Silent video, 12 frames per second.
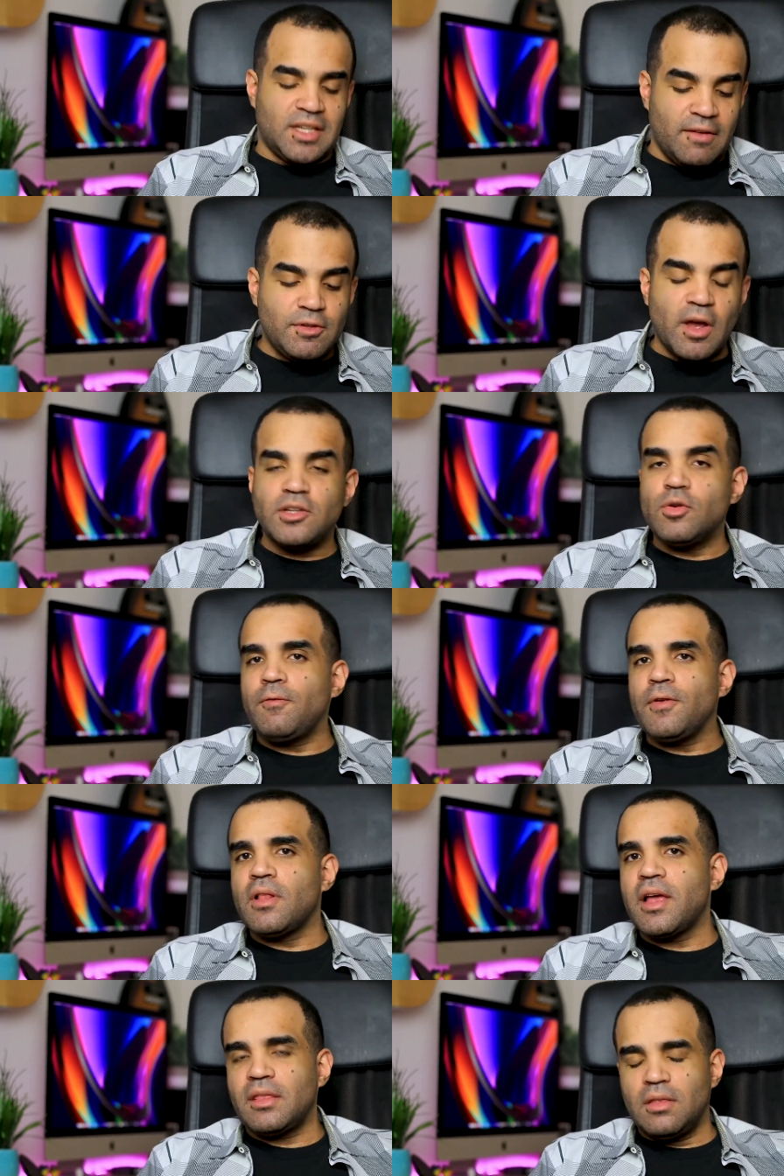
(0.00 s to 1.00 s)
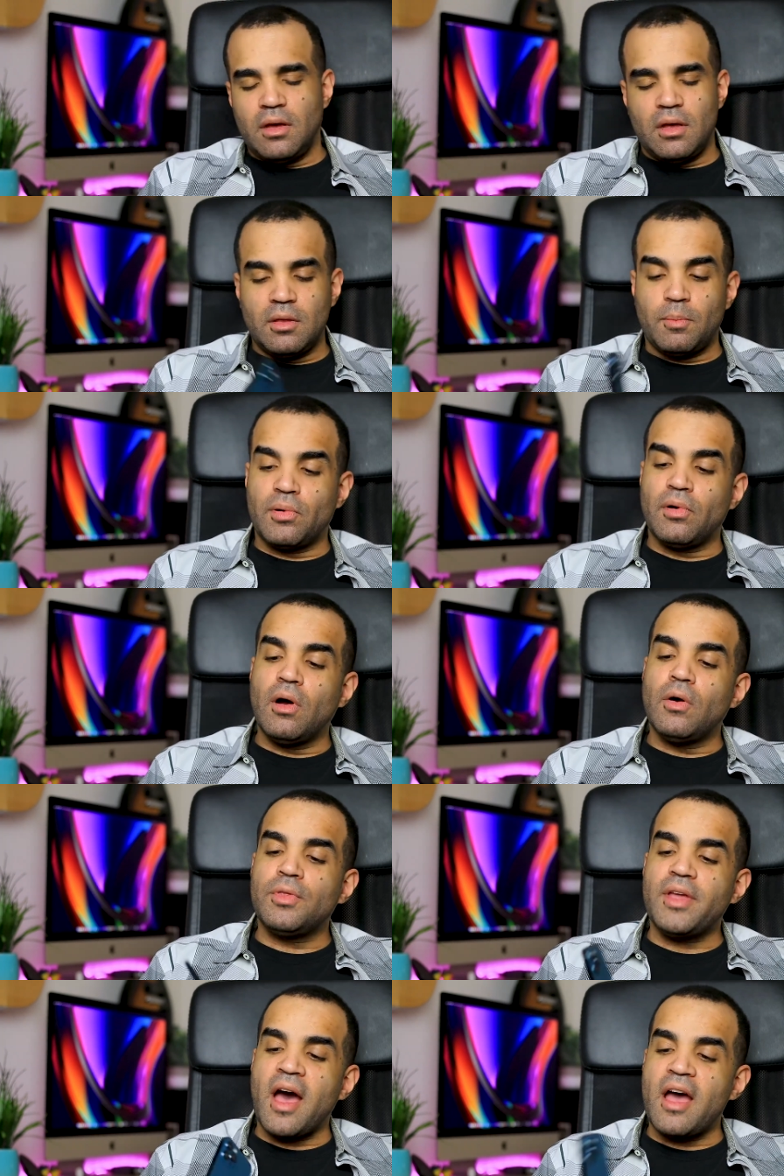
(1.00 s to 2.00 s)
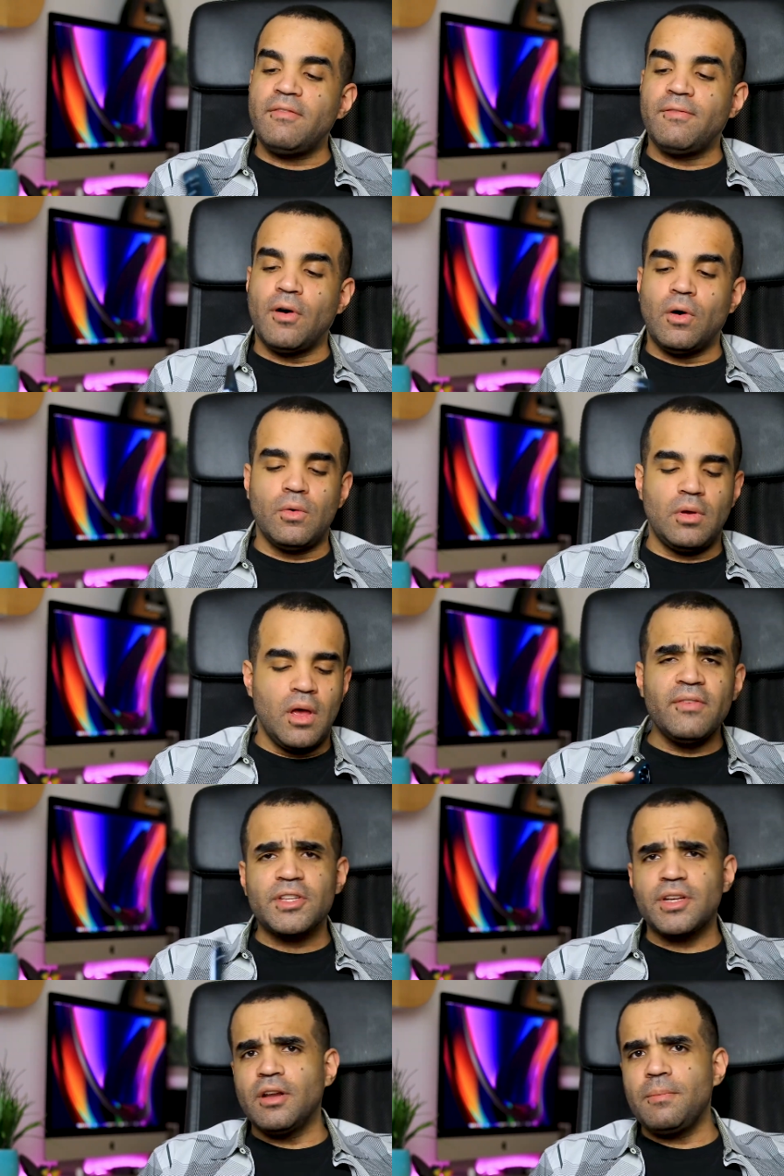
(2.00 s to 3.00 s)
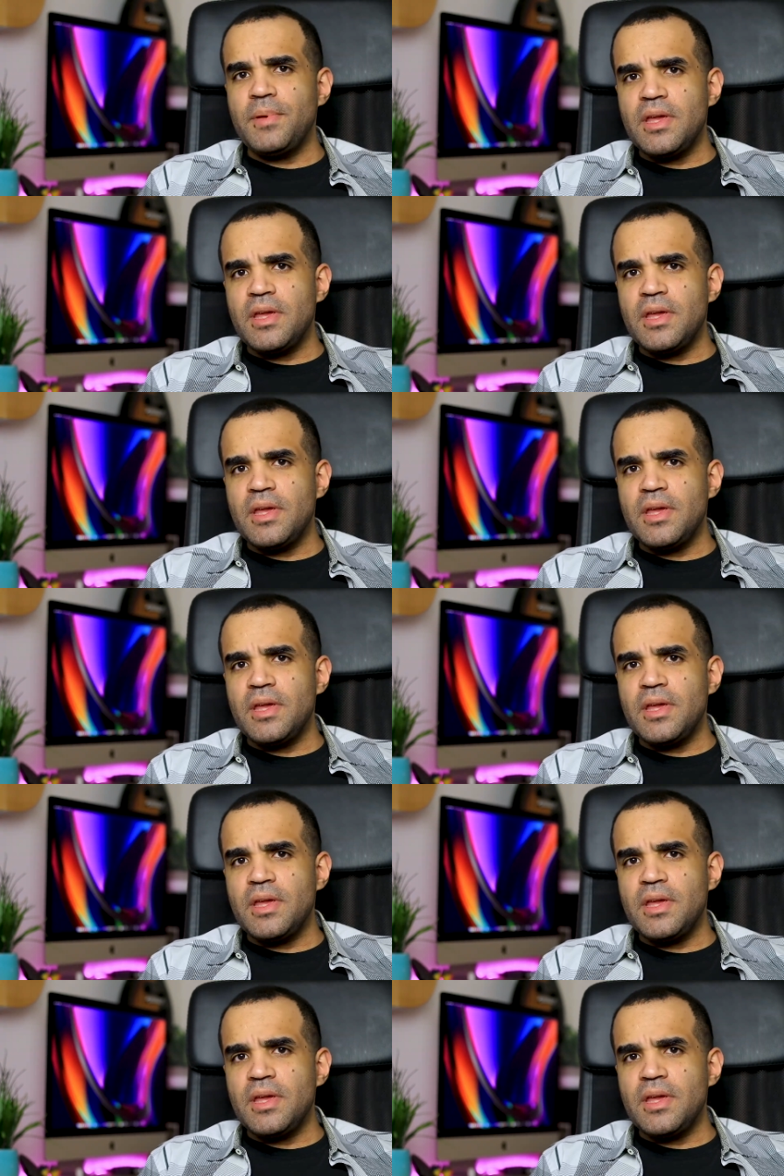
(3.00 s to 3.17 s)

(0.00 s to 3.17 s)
So I do feel like the iPhone, if it's going to